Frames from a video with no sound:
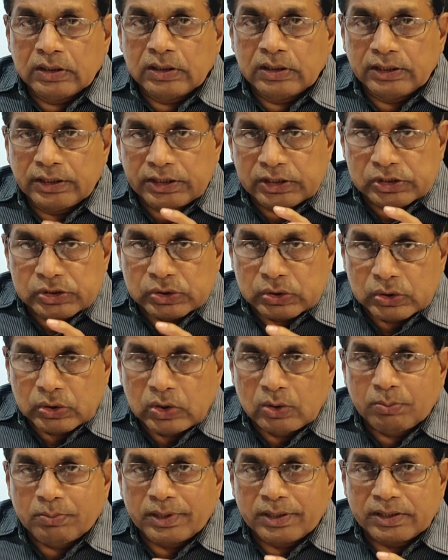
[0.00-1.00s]
It is
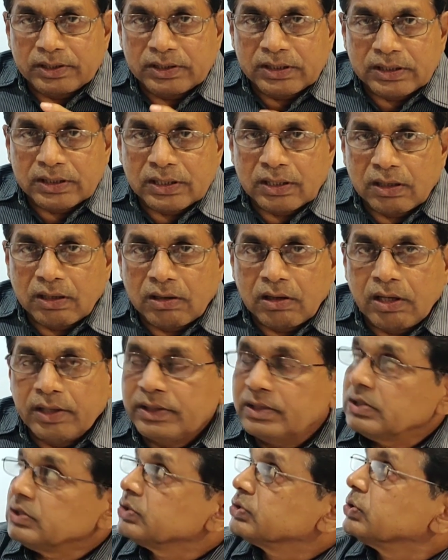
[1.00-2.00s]
known by, that law
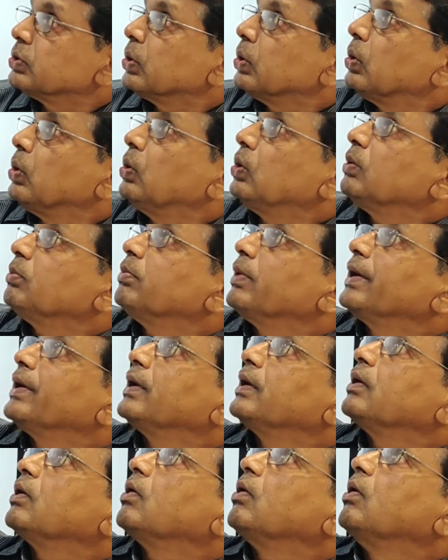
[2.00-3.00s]
is known
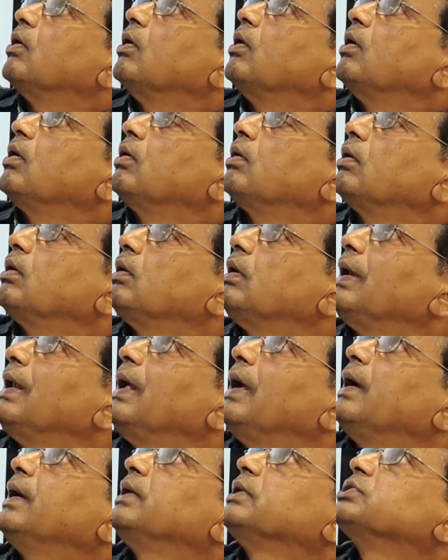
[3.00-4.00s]
by Karl
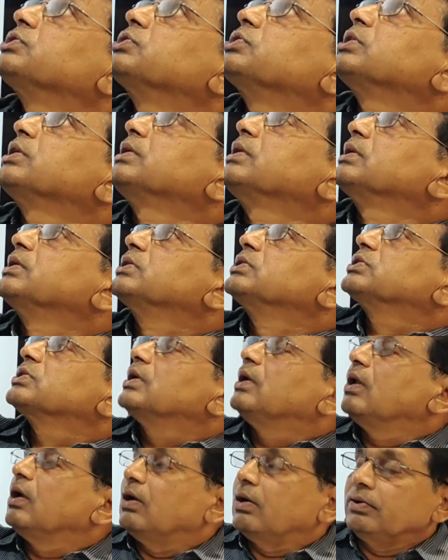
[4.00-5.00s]
Landsteiner's
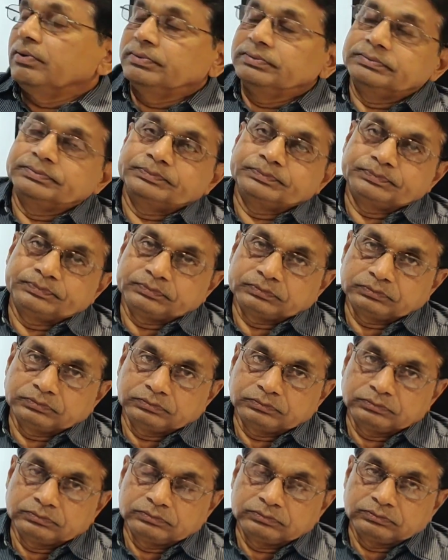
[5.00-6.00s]
law.
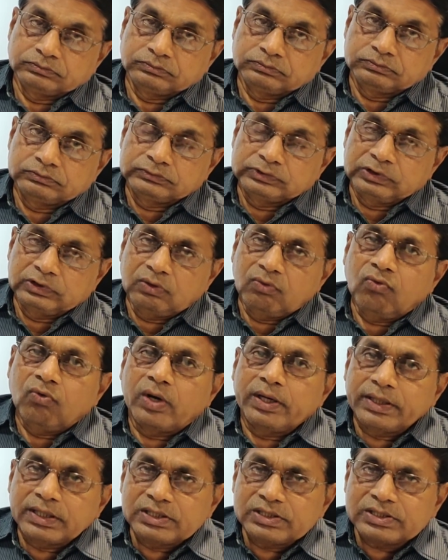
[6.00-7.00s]
Now,
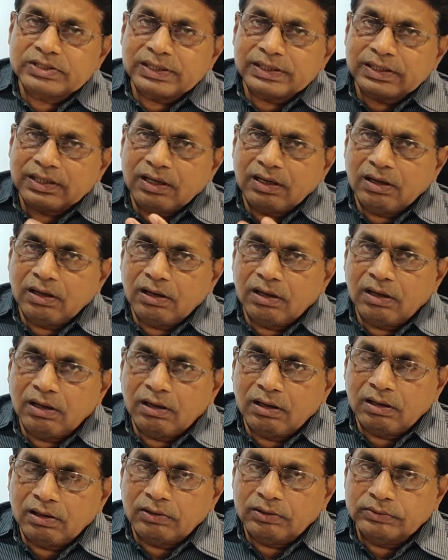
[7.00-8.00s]
what is that
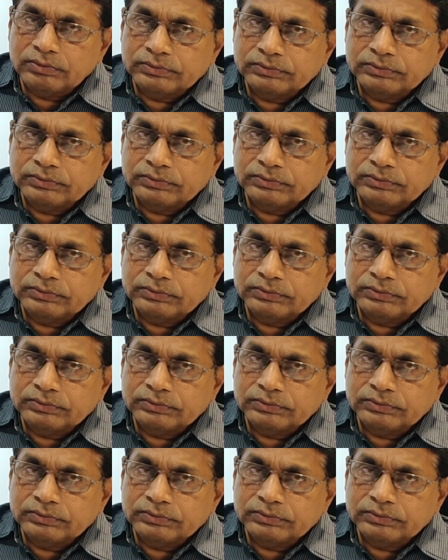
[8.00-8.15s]
law?